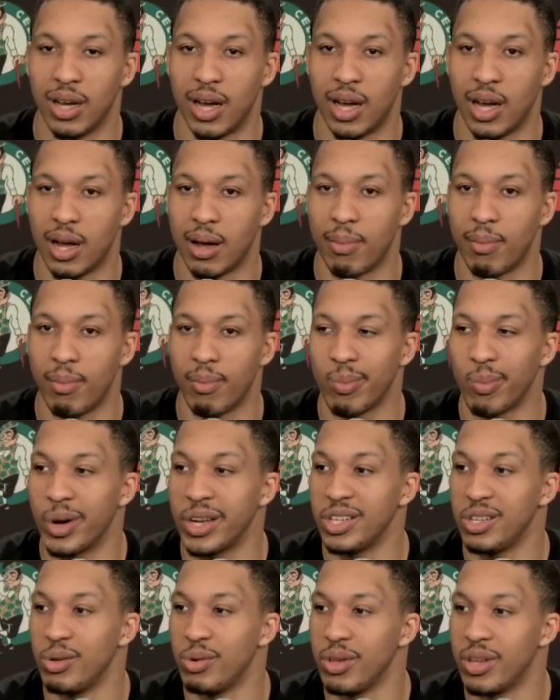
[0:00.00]
um,
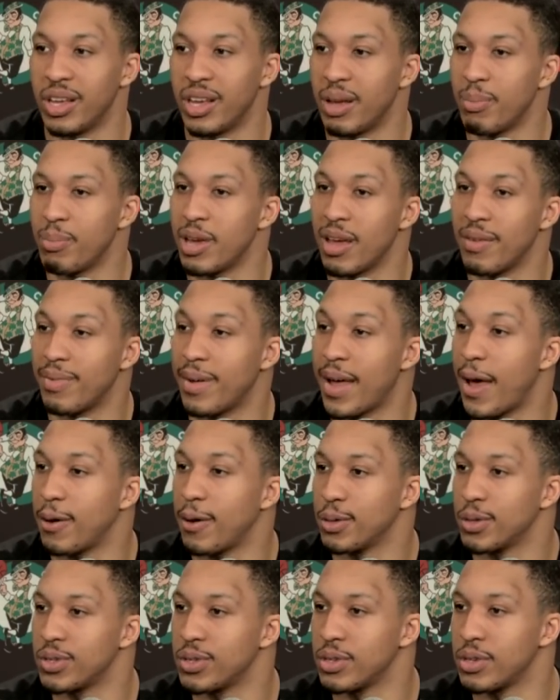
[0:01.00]
win you the NBA
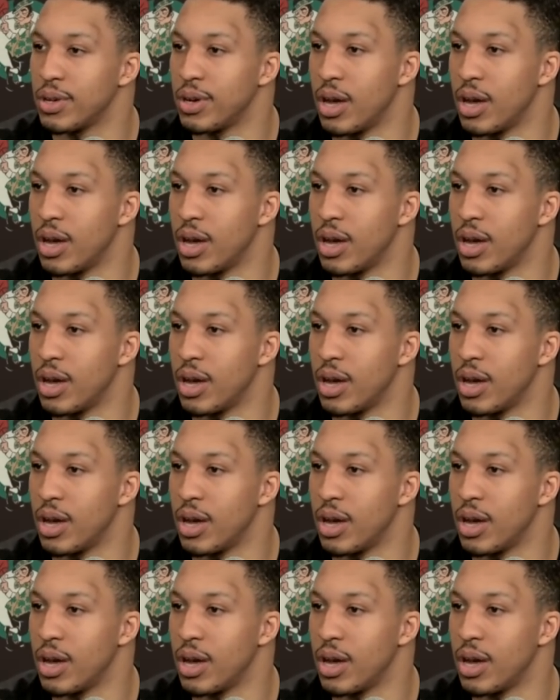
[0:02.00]
Finals.